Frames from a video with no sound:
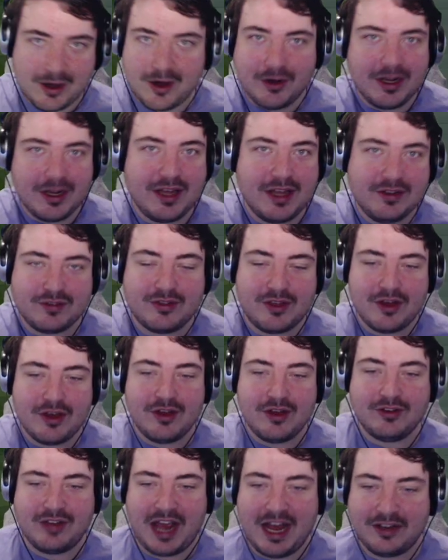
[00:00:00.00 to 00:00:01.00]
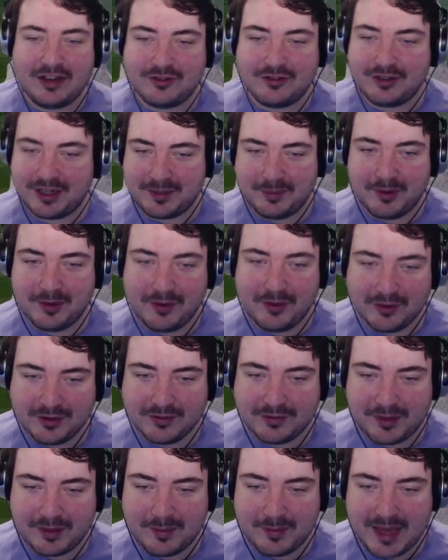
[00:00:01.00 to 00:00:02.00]
on his third hat-trick ball
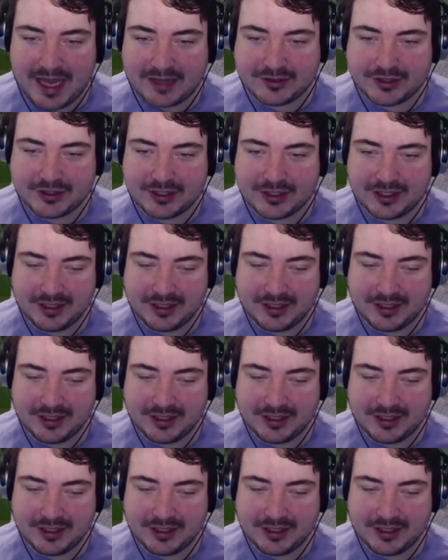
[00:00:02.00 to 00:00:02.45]
of the match.